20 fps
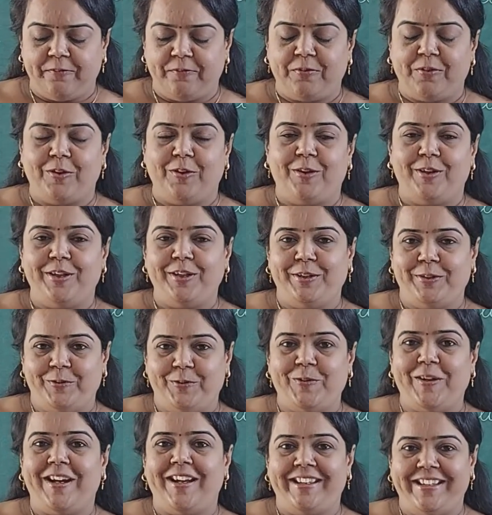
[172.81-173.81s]
for you
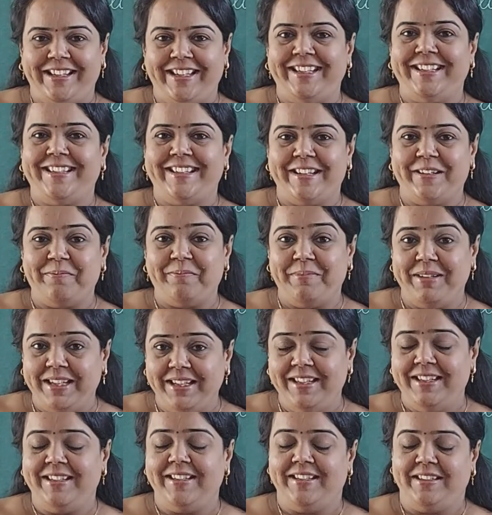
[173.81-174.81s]
are leading
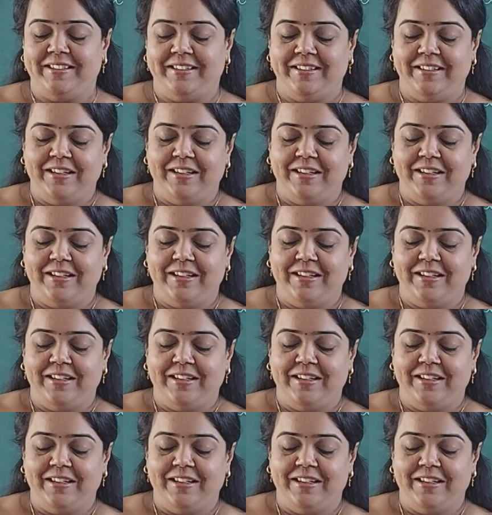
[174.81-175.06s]
me.